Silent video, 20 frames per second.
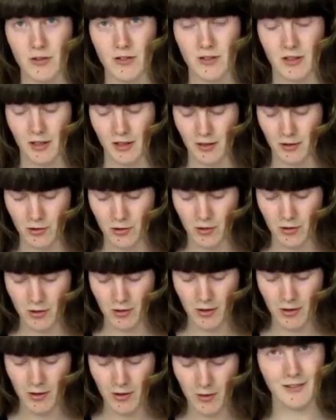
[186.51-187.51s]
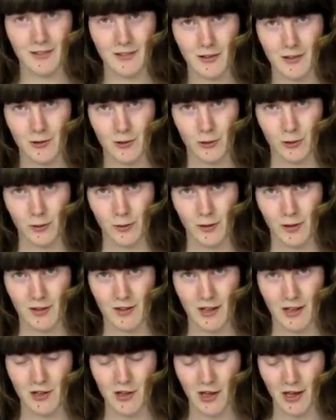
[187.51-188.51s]
stitch, sort of a
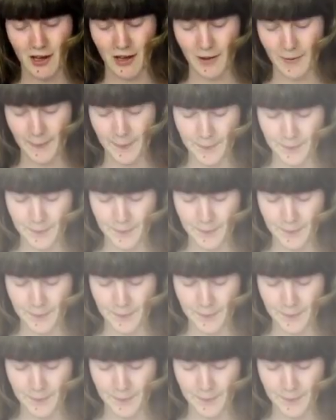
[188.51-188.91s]
stitch here.